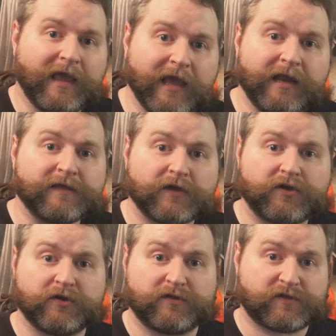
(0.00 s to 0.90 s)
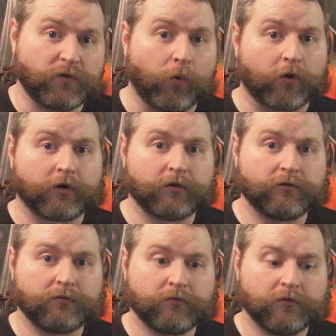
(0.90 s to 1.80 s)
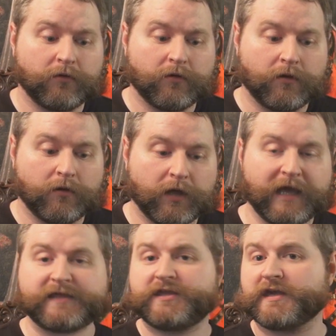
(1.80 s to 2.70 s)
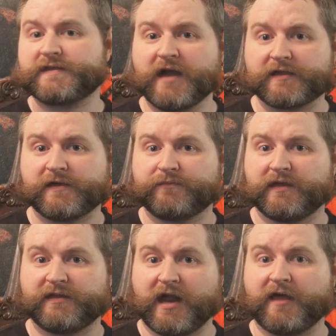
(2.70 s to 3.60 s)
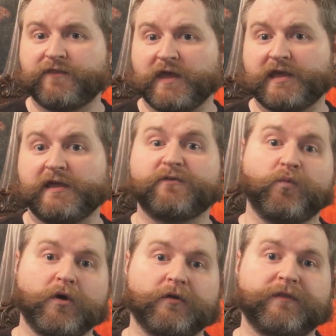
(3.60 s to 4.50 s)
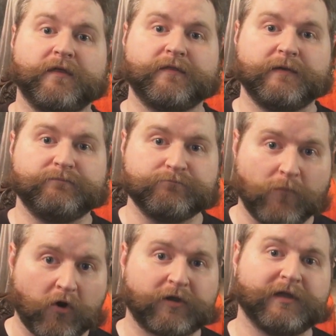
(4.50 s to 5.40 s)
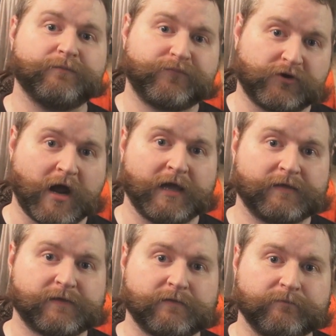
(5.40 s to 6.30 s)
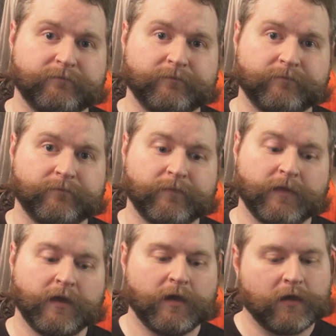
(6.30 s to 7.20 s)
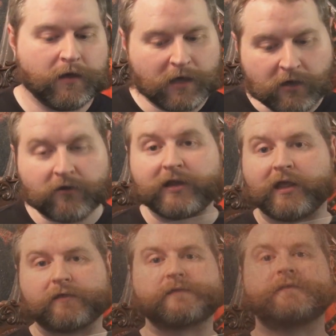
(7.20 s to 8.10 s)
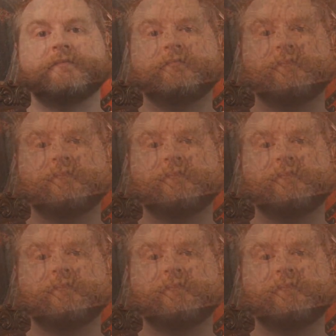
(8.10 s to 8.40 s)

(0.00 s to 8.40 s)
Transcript: it is a good sword, it's just not something that I think is worth the market price. Here it is,